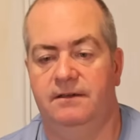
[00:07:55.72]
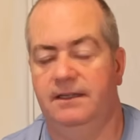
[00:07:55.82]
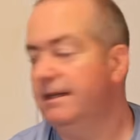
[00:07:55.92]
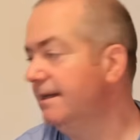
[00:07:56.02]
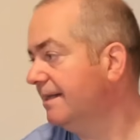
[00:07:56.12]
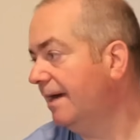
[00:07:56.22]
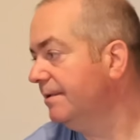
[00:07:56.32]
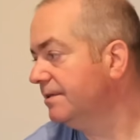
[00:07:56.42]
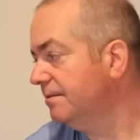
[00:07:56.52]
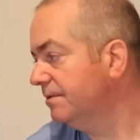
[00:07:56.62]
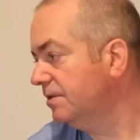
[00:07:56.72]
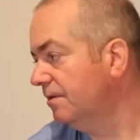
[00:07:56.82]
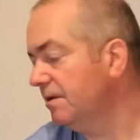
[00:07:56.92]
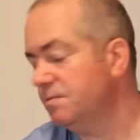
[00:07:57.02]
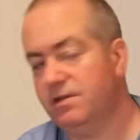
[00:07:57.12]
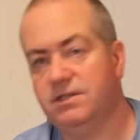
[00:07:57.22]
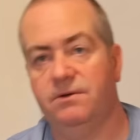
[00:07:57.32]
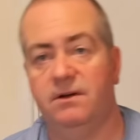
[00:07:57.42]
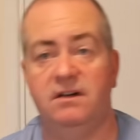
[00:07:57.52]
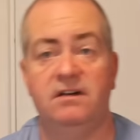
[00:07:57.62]
It didn't damage them at all. I was pressing
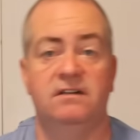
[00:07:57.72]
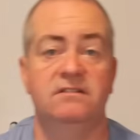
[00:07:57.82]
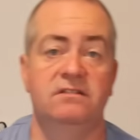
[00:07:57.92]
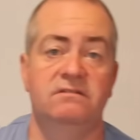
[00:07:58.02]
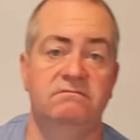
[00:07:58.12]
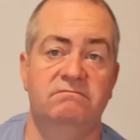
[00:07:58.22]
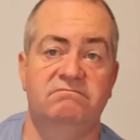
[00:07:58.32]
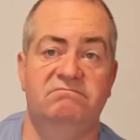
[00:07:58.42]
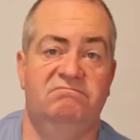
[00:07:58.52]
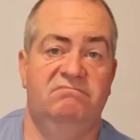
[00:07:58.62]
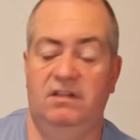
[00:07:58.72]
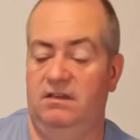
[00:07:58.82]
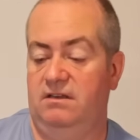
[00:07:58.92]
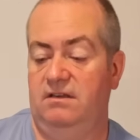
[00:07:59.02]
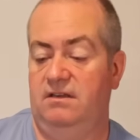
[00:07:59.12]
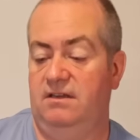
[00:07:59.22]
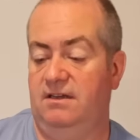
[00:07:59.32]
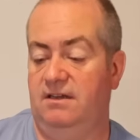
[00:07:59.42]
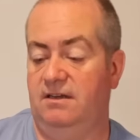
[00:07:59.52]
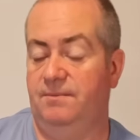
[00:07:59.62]
quite hard.
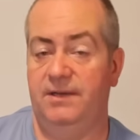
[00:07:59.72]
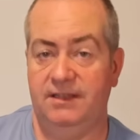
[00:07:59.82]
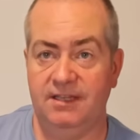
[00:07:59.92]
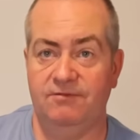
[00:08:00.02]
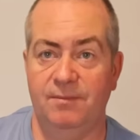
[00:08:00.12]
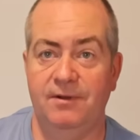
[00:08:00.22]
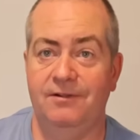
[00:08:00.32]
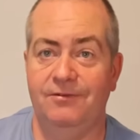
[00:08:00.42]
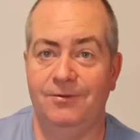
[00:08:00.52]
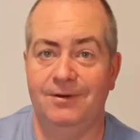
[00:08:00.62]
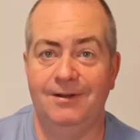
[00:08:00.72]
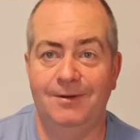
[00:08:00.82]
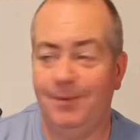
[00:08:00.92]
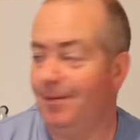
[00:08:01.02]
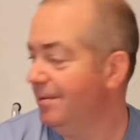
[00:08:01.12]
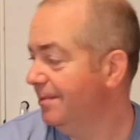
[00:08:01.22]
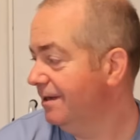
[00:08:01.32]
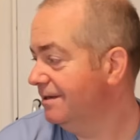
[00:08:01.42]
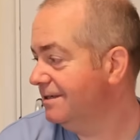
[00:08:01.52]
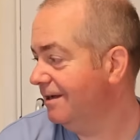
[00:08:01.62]
But it did remove all the little bobbly
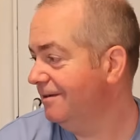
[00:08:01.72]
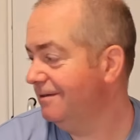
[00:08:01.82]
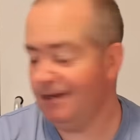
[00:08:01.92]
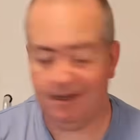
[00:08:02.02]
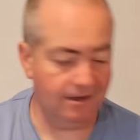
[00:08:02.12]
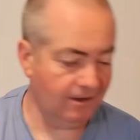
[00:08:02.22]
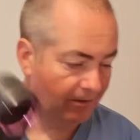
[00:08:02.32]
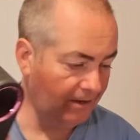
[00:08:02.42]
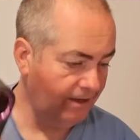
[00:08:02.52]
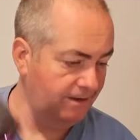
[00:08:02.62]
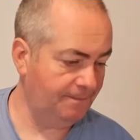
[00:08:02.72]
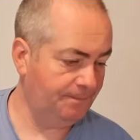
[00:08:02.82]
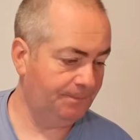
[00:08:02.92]
bits. So yeah, okay.